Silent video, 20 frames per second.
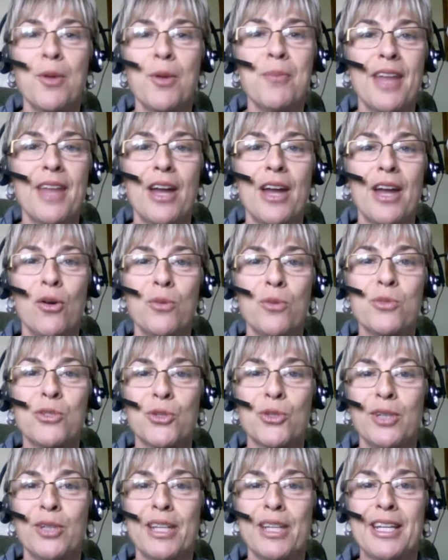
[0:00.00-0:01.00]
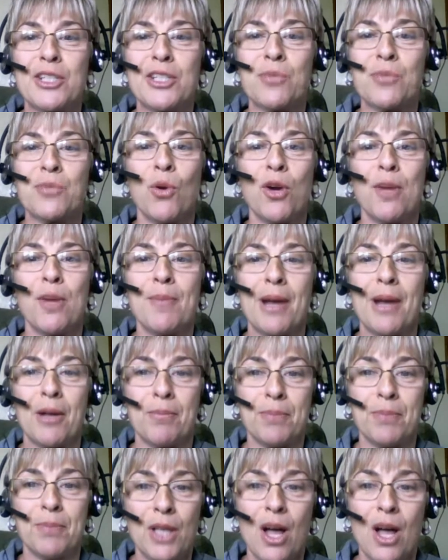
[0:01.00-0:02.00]
and remember that homeschooling is more
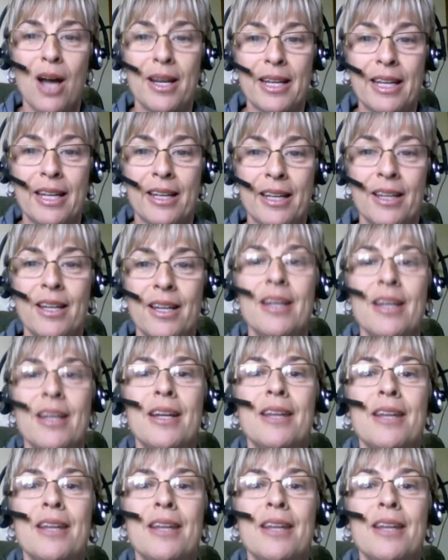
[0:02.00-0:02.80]
about plotting